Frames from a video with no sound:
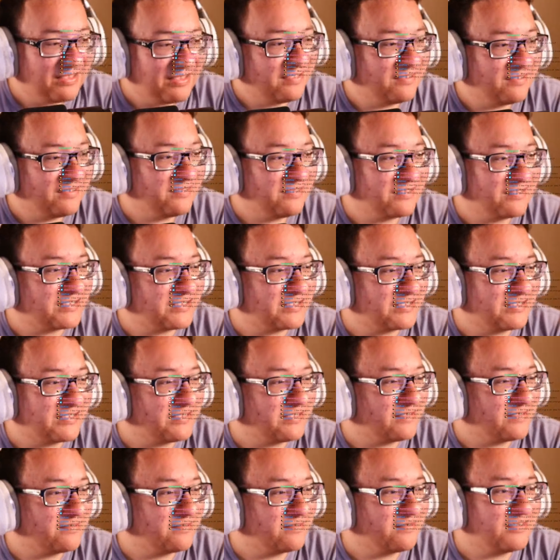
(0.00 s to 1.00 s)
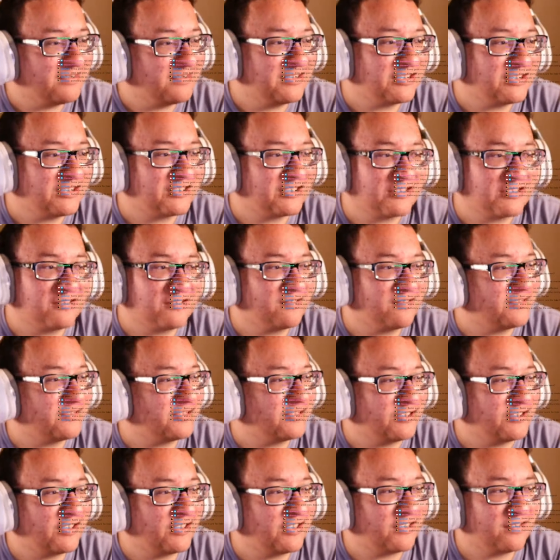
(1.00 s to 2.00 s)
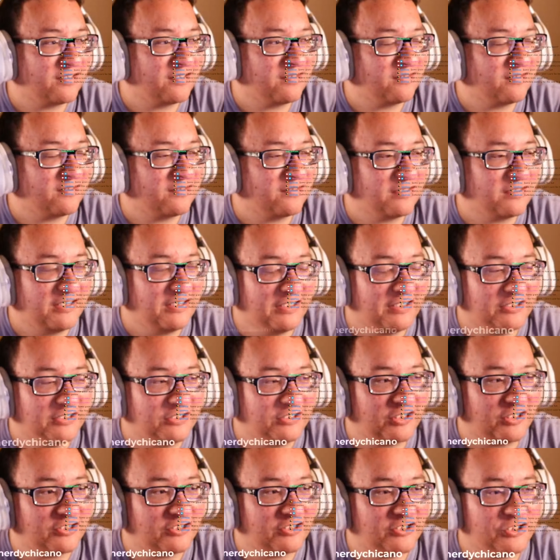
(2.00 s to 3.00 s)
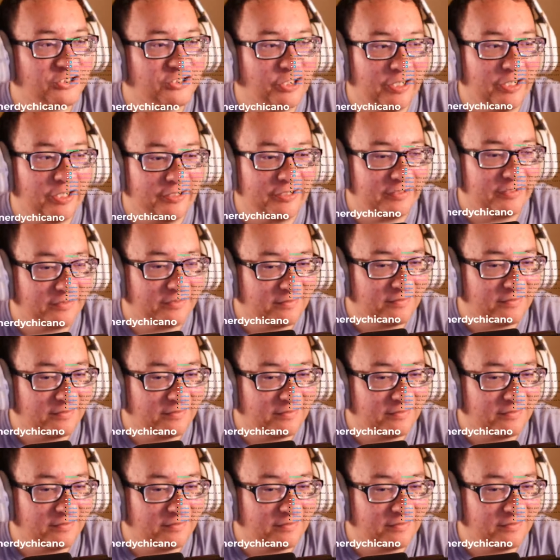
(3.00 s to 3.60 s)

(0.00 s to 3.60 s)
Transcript: Let's see. Let's just go and check the just chatting.